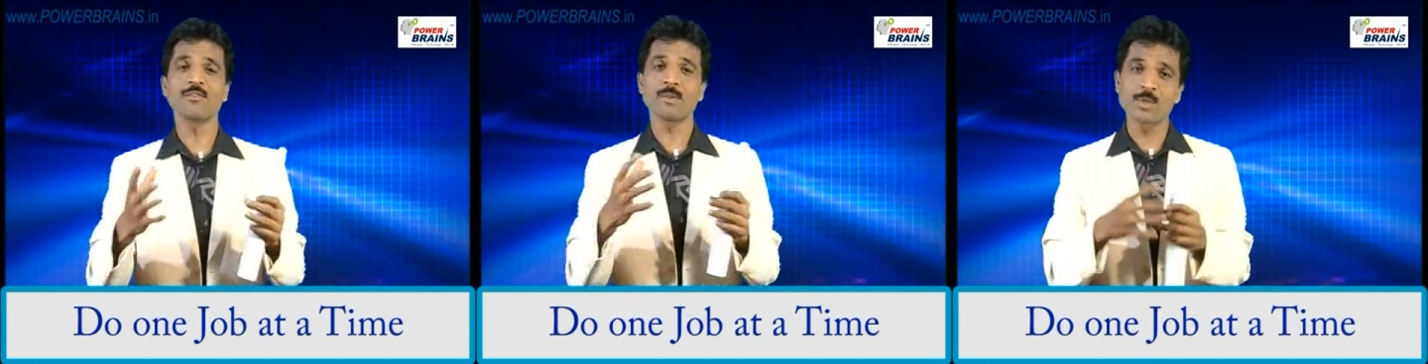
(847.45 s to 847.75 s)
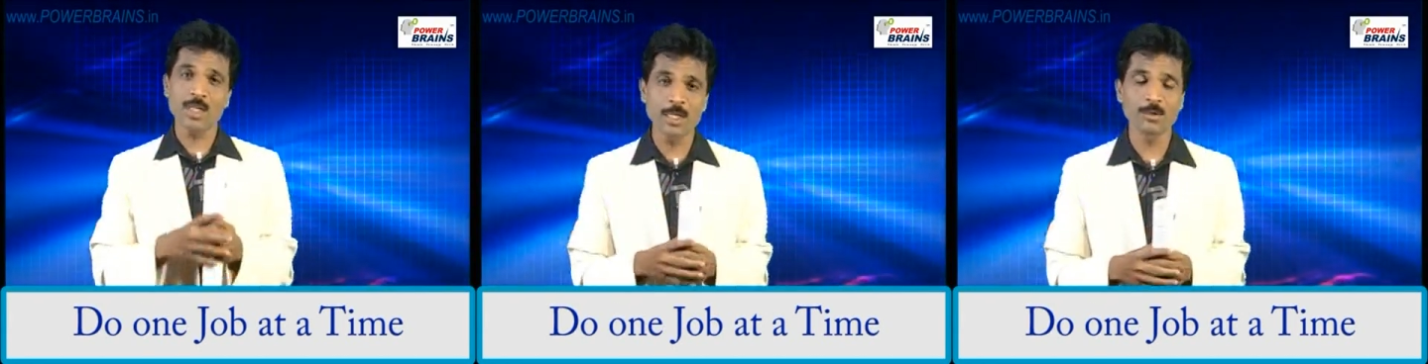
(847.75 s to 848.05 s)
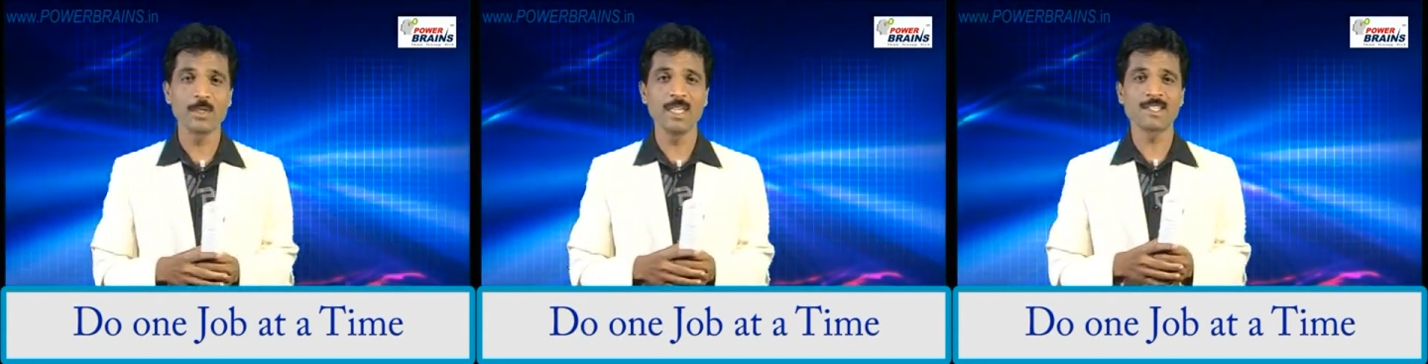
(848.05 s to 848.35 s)
from
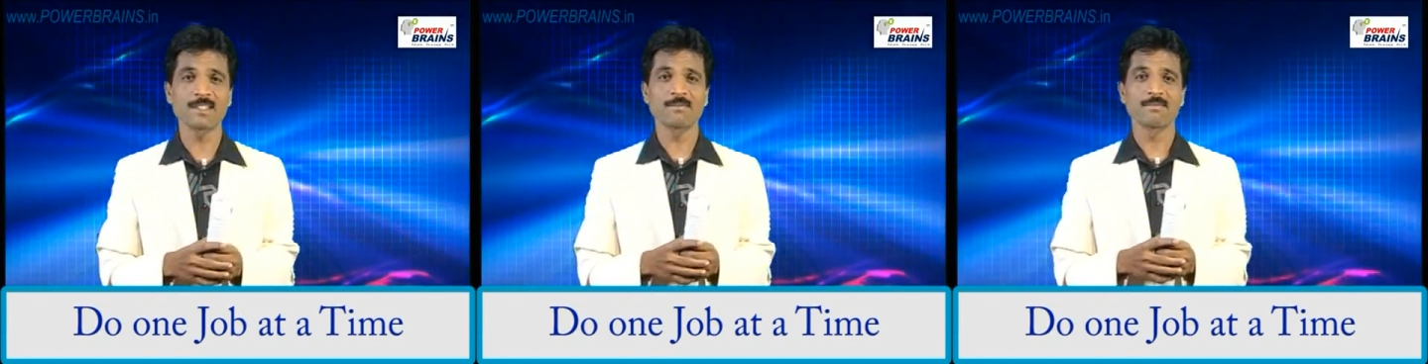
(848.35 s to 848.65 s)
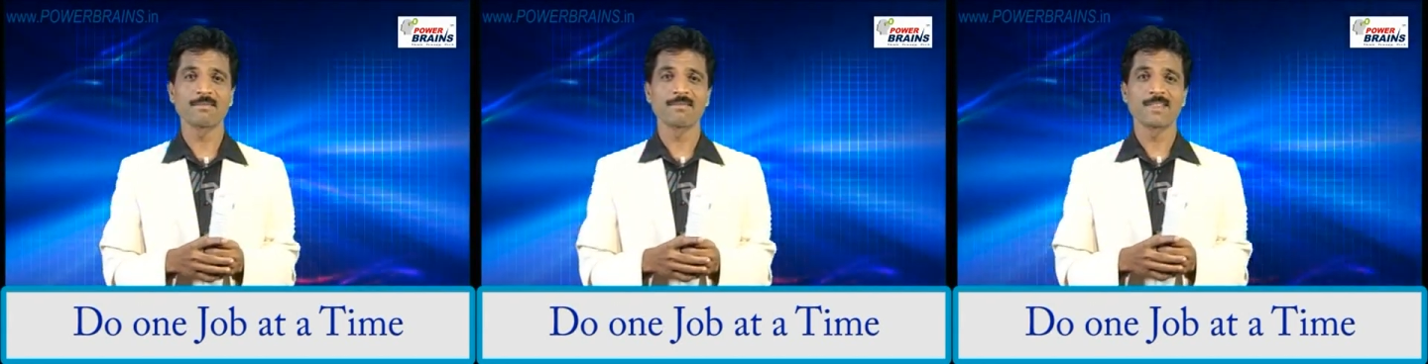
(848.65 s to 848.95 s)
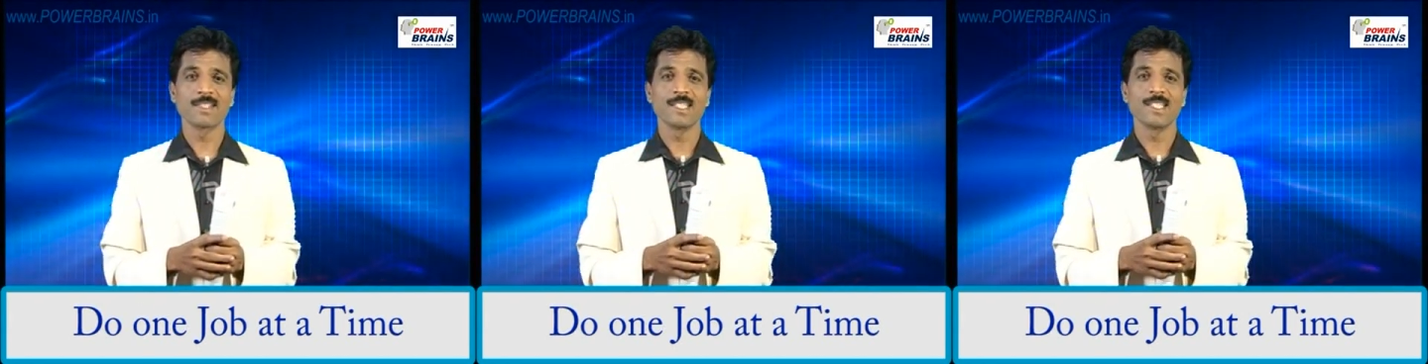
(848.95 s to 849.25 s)
childhood is,
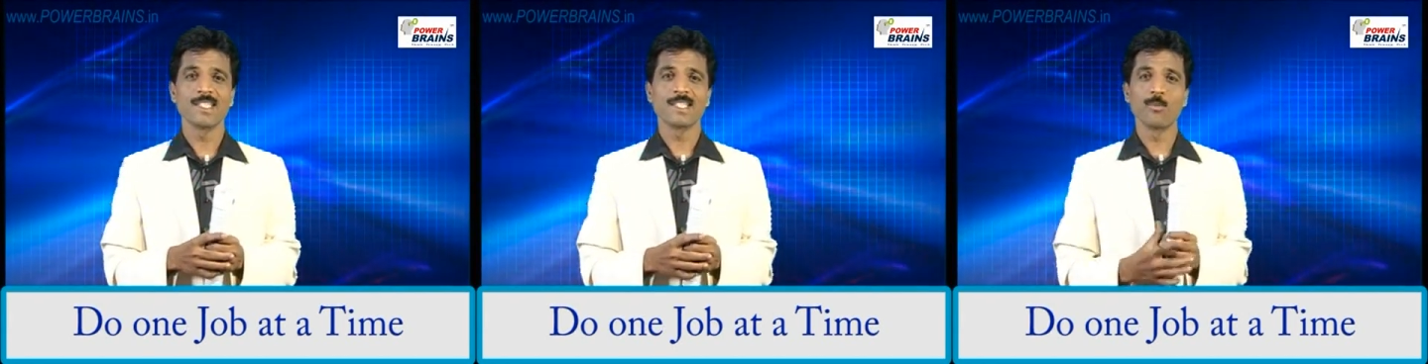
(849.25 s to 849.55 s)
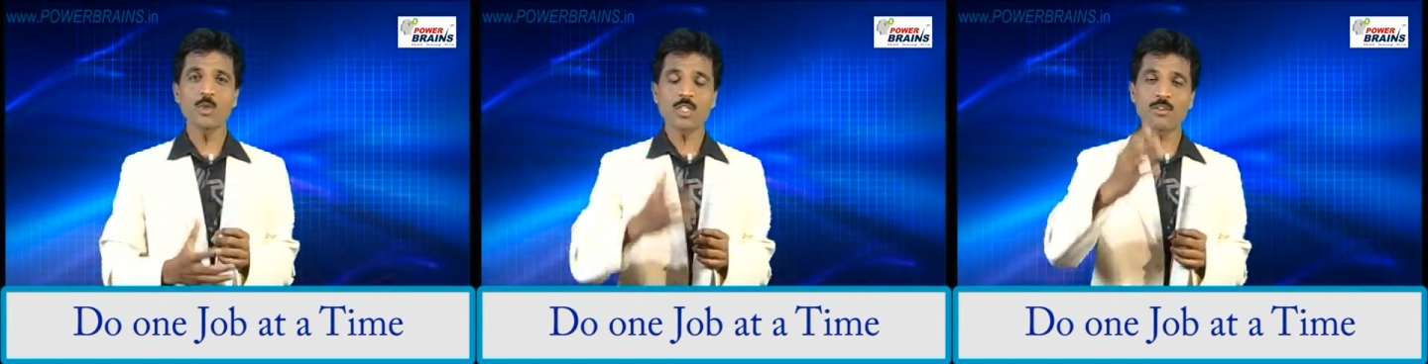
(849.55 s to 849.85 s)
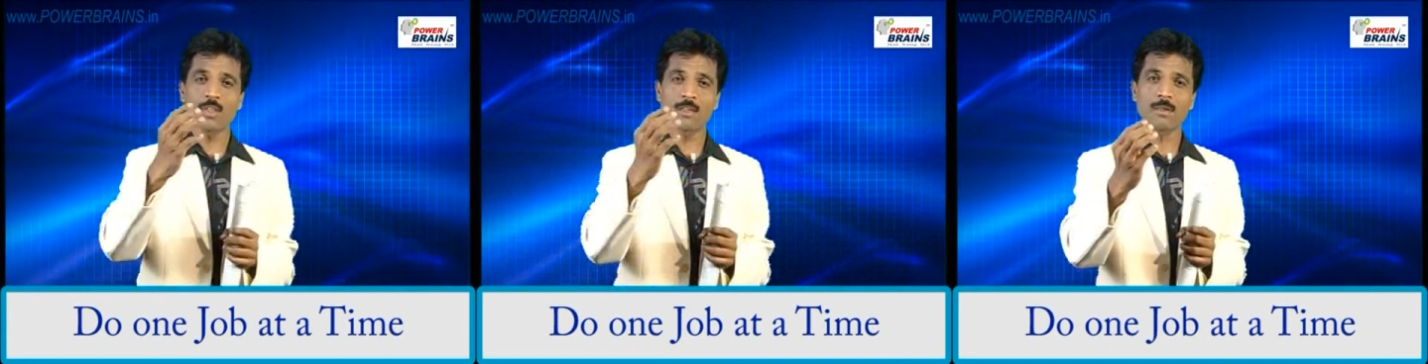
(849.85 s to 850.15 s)
most
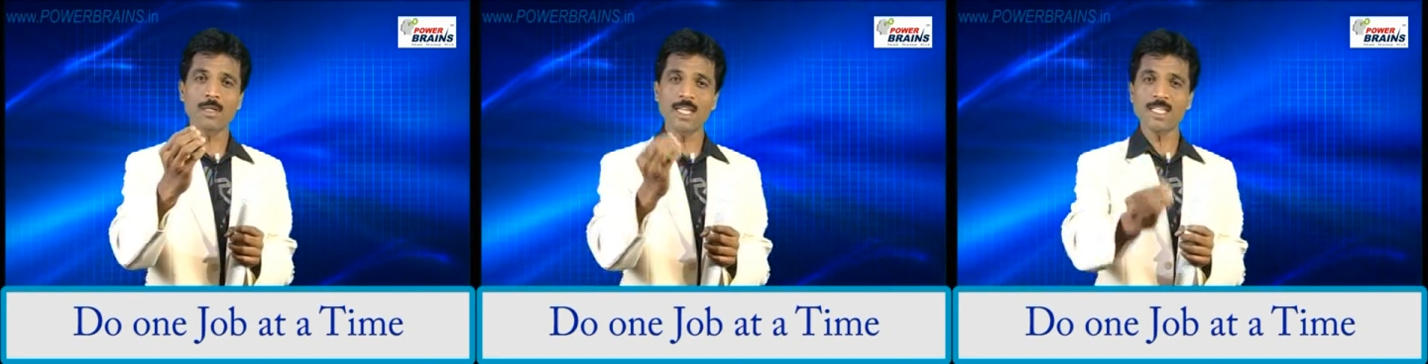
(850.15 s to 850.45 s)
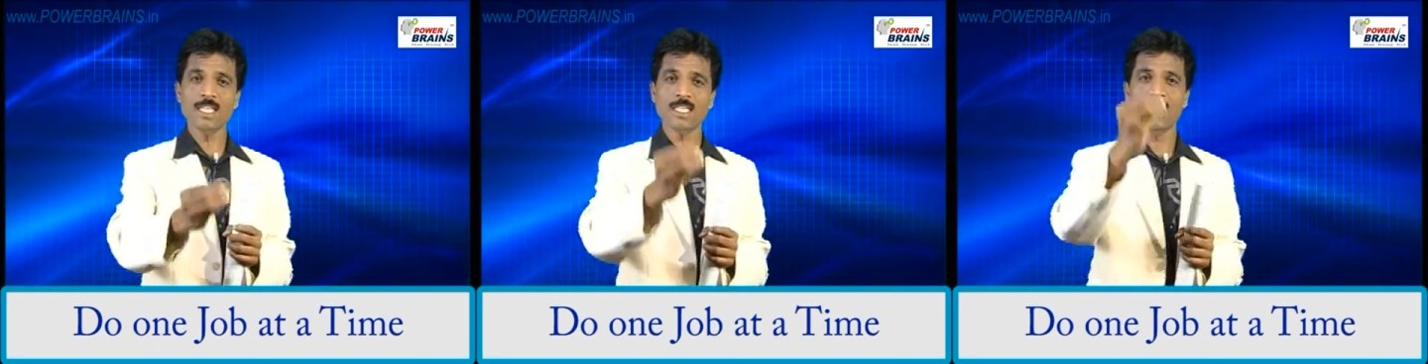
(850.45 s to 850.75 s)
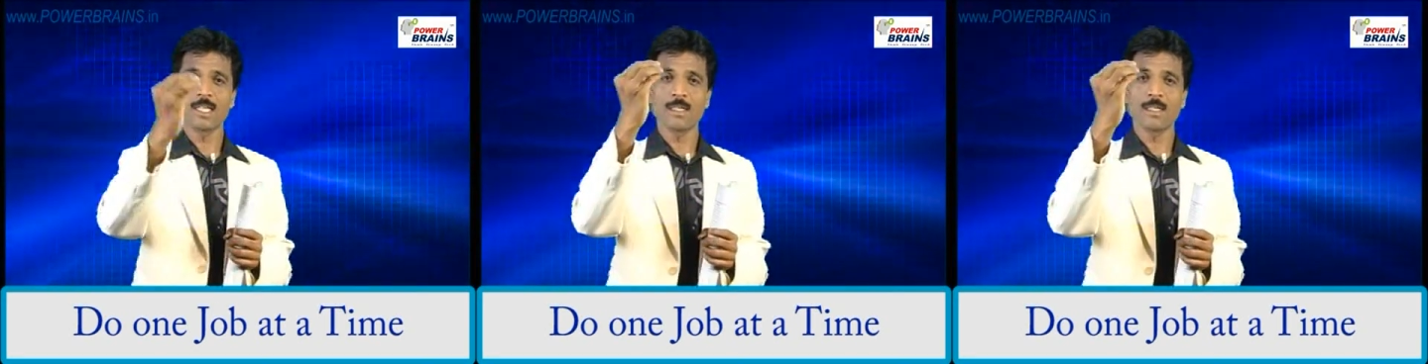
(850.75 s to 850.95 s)
of the cases,